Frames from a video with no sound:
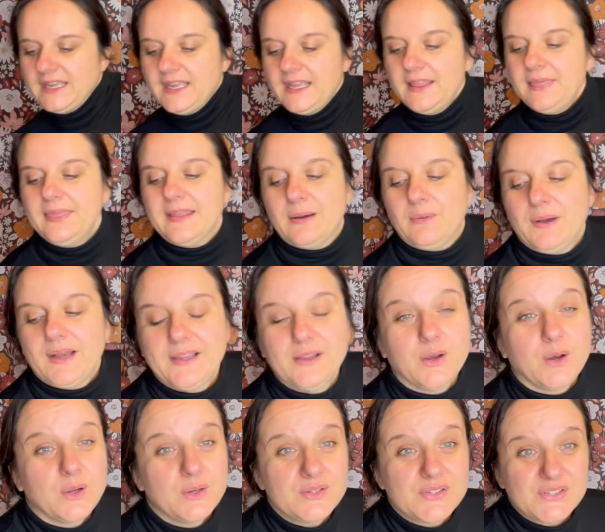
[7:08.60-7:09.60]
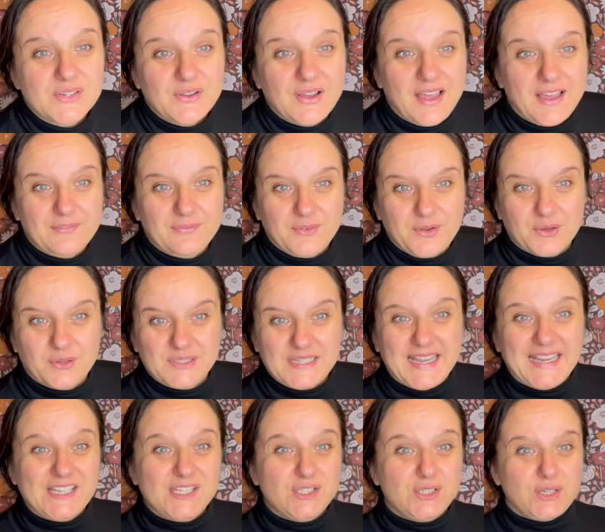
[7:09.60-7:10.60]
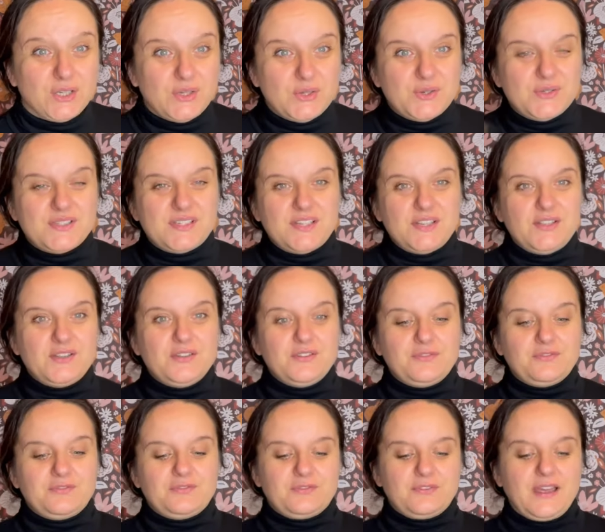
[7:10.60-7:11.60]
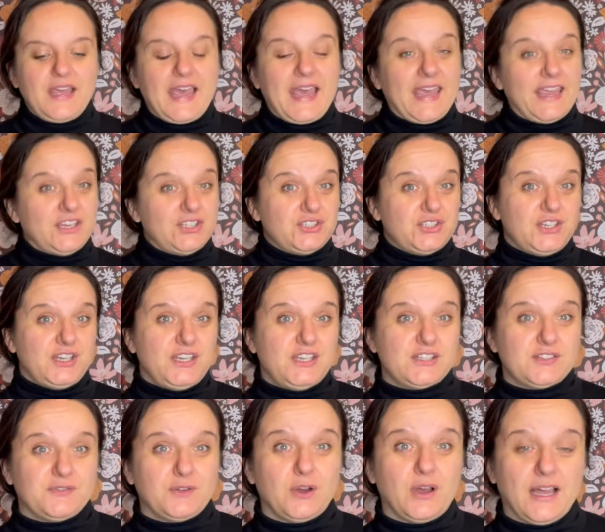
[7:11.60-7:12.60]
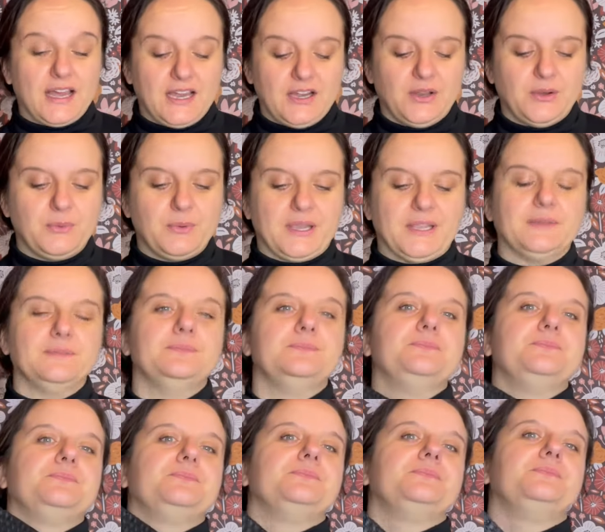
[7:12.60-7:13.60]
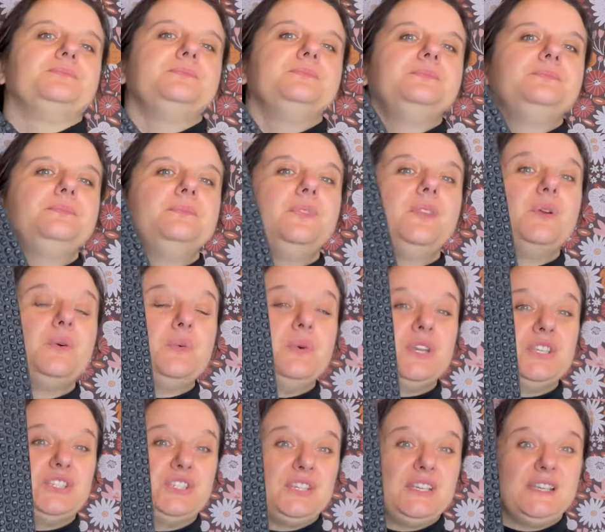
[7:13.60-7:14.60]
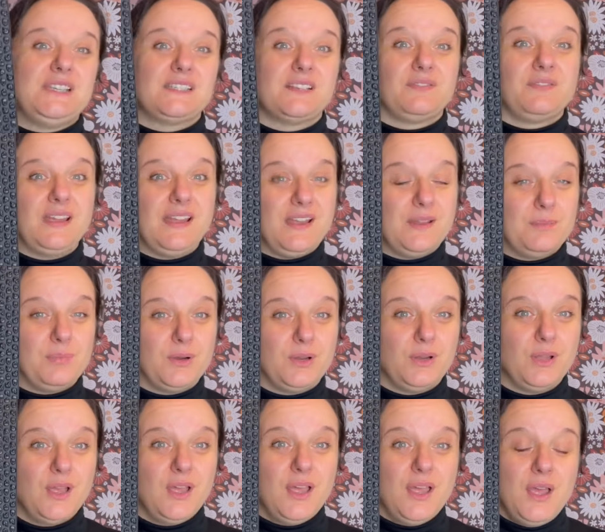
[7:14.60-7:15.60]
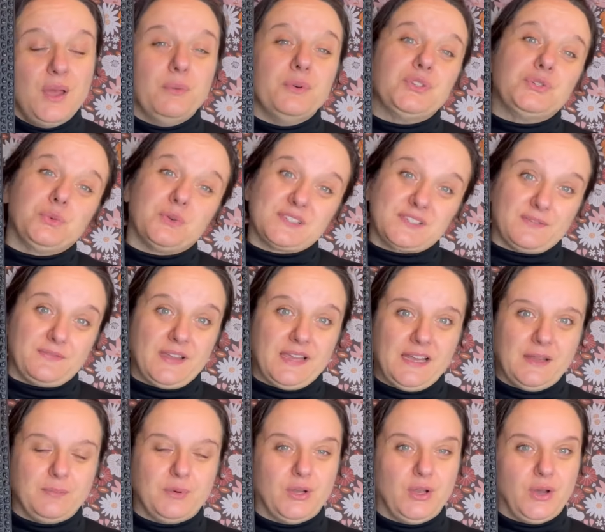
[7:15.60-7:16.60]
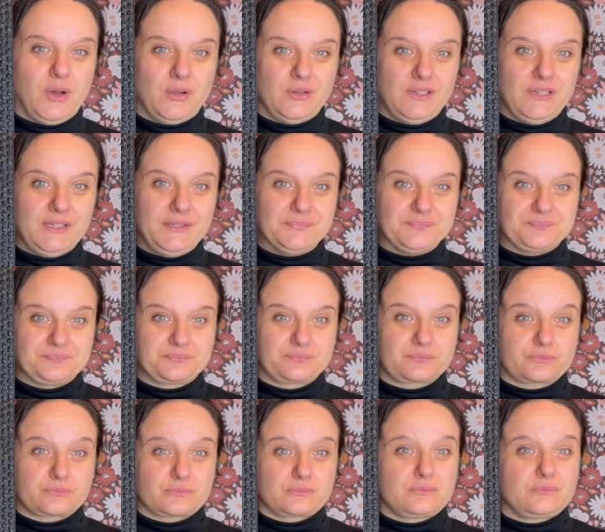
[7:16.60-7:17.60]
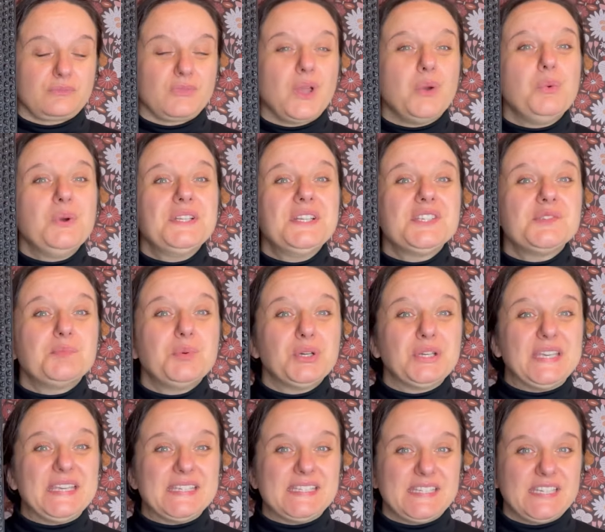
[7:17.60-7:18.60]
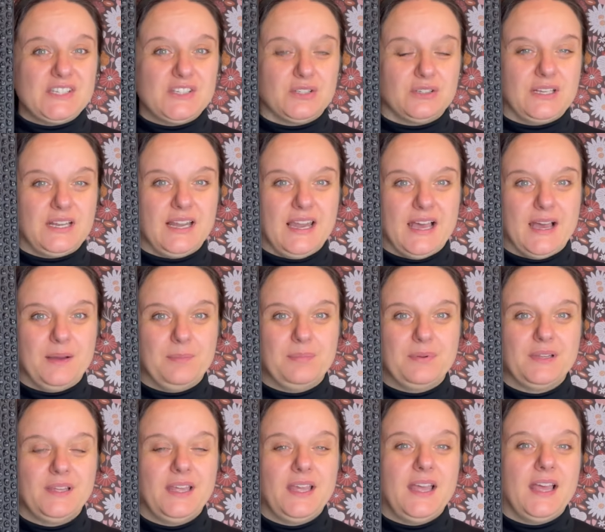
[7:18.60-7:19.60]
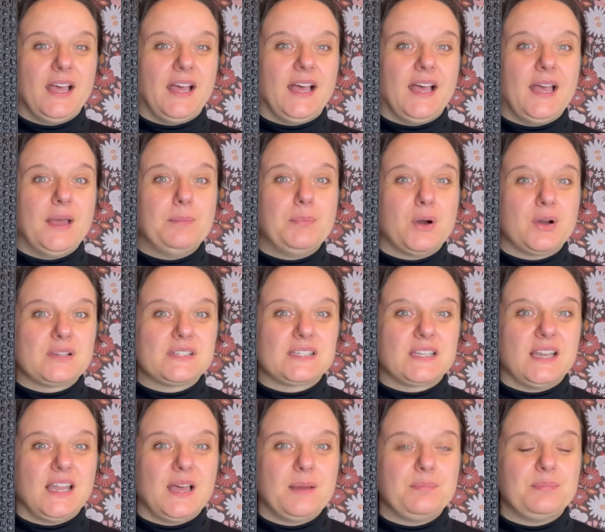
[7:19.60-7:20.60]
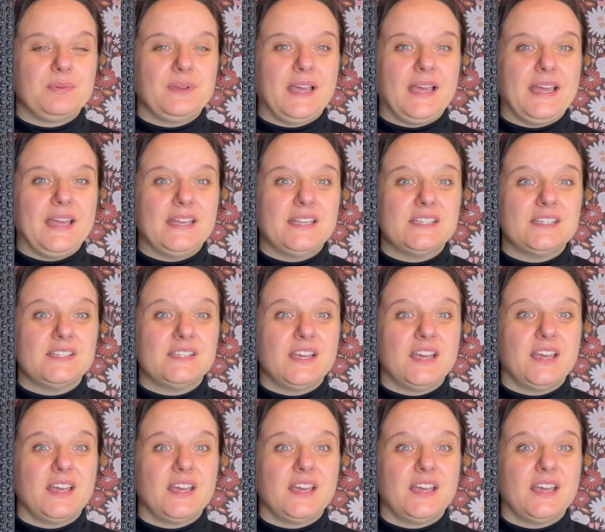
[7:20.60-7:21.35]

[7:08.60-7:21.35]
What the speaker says: Now I also have got exclusive H is for Halloween, which was available only with the Spooky Season Club, Box Club, and